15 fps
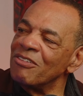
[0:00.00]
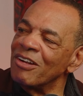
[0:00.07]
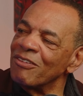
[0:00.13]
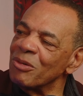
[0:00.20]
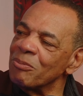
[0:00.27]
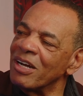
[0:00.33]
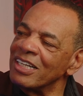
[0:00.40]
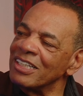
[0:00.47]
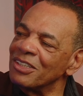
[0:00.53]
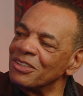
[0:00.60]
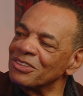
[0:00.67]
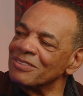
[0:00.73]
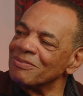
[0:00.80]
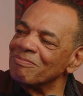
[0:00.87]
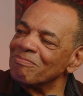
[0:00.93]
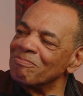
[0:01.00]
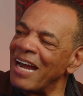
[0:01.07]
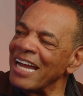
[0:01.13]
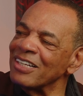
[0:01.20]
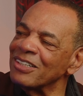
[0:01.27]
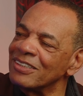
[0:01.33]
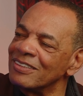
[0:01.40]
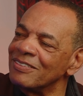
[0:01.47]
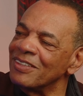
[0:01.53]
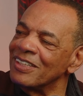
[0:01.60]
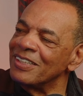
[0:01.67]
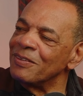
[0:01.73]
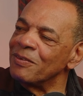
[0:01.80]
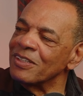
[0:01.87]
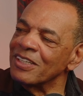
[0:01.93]
everybody else. Michael,
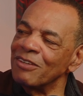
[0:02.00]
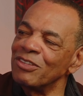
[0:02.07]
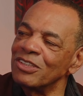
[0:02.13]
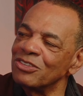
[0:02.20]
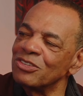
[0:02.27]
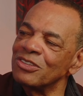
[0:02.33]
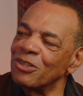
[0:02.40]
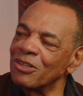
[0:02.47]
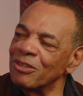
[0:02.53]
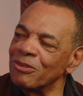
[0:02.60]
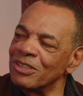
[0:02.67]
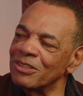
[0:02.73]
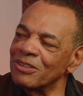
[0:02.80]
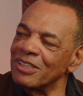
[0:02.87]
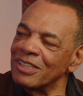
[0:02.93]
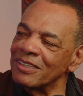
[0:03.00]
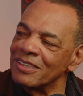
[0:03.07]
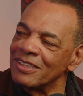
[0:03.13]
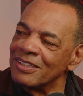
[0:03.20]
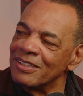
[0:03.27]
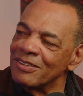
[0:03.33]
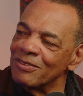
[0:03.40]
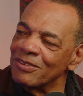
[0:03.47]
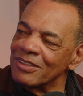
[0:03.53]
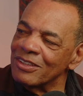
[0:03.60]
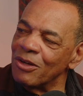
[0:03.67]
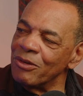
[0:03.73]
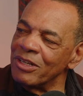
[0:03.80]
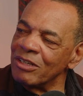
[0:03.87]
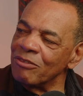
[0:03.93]
give you a story real quick.
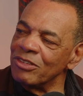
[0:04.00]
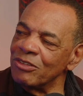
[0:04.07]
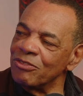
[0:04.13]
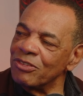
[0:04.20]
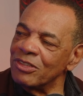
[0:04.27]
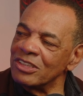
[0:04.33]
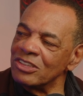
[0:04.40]
Go interview for the